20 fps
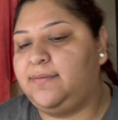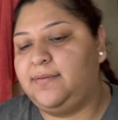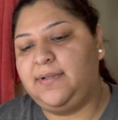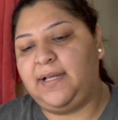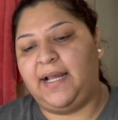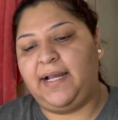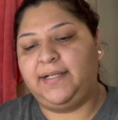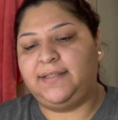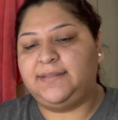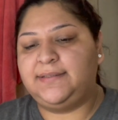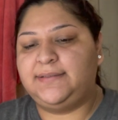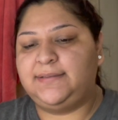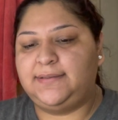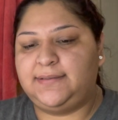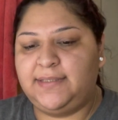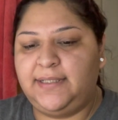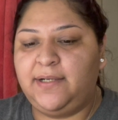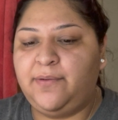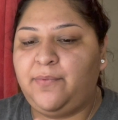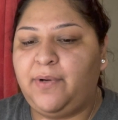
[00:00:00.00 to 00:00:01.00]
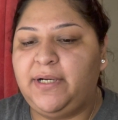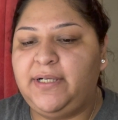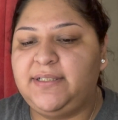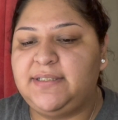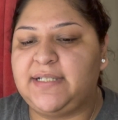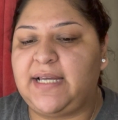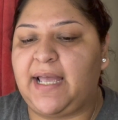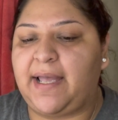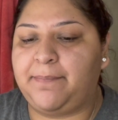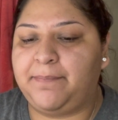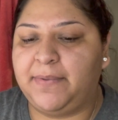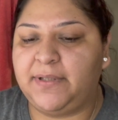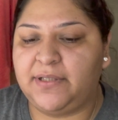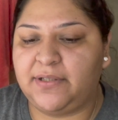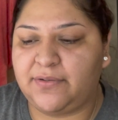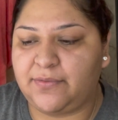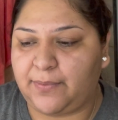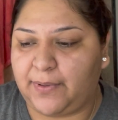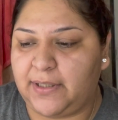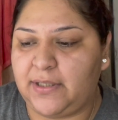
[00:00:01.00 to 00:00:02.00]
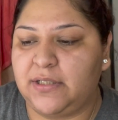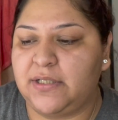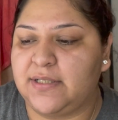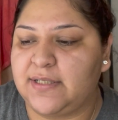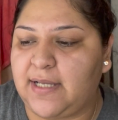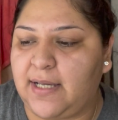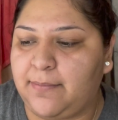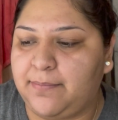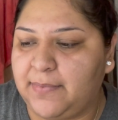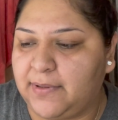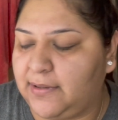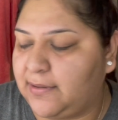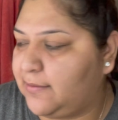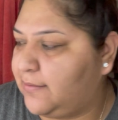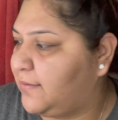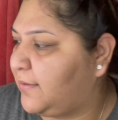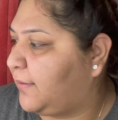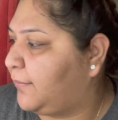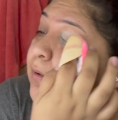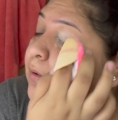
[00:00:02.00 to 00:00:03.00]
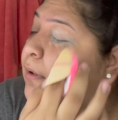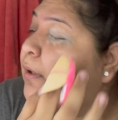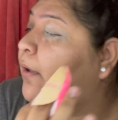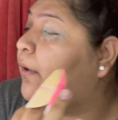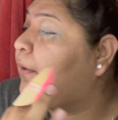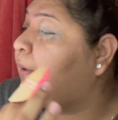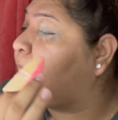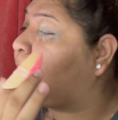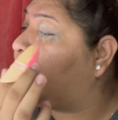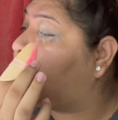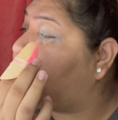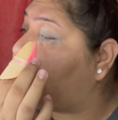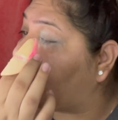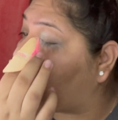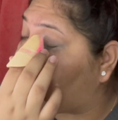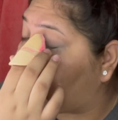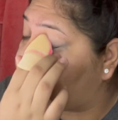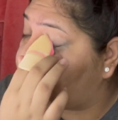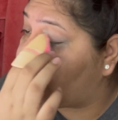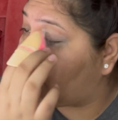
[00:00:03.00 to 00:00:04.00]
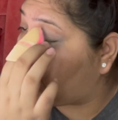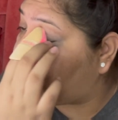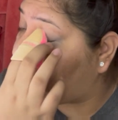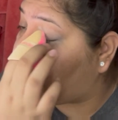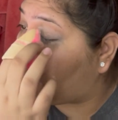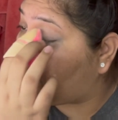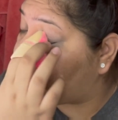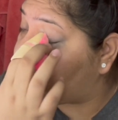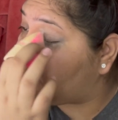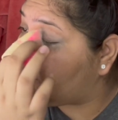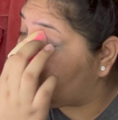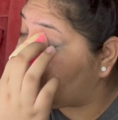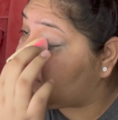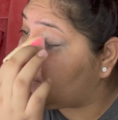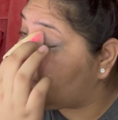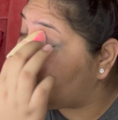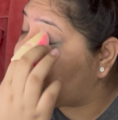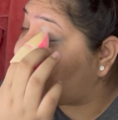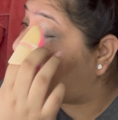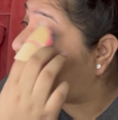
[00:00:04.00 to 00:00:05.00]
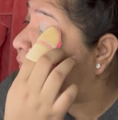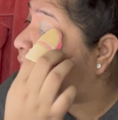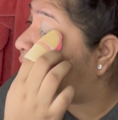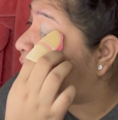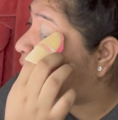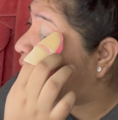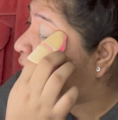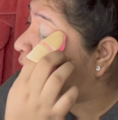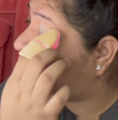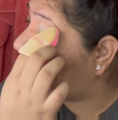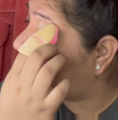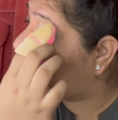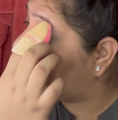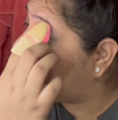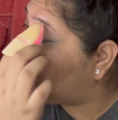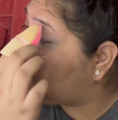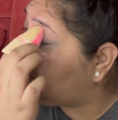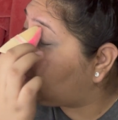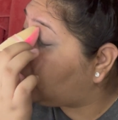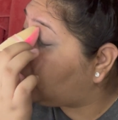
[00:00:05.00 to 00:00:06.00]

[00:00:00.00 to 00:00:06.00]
I didn't want it to happen this way. It just happened. So okay, anyway, so yeah, I'm just gonna set with this.